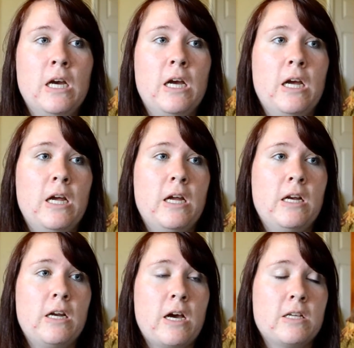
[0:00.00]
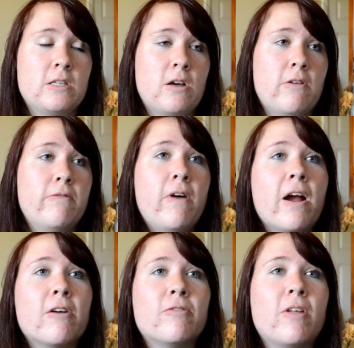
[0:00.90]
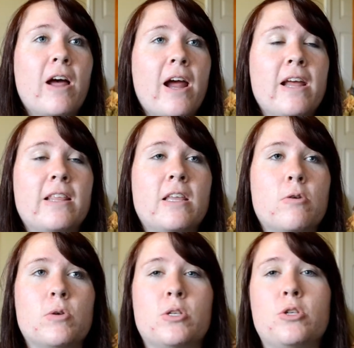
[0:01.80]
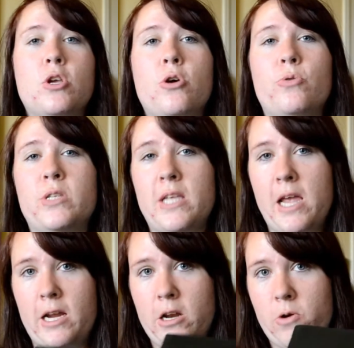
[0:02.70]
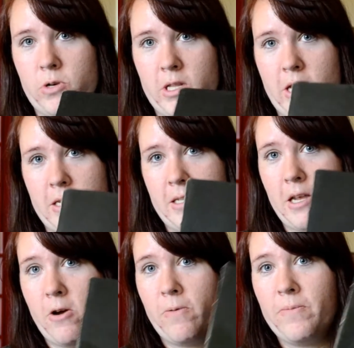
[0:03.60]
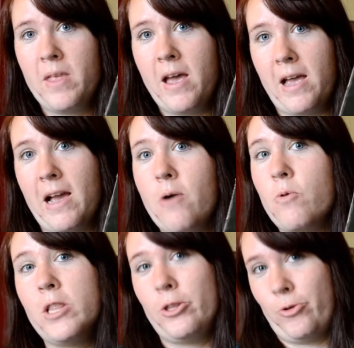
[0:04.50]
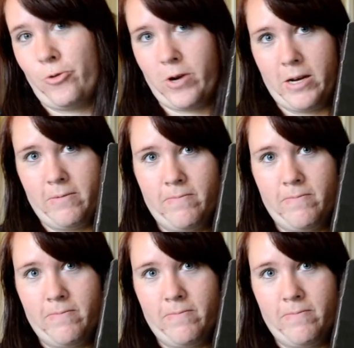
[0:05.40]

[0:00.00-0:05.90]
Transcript: and I saw Firefly, there was no saying no to this. So I got one loot crate.